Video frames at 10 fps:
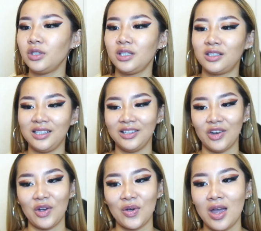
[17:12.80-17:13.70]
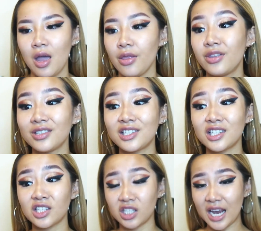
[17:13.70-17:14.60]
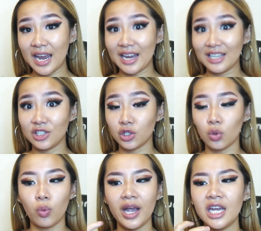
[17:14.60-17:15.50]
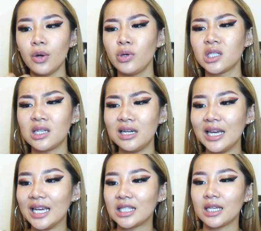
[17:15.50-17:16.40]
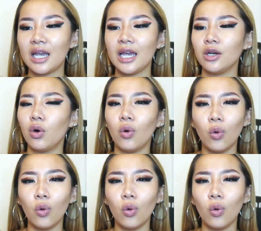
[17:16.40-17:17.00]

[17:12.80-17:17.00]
Honestly though, the stage, the way it was lit in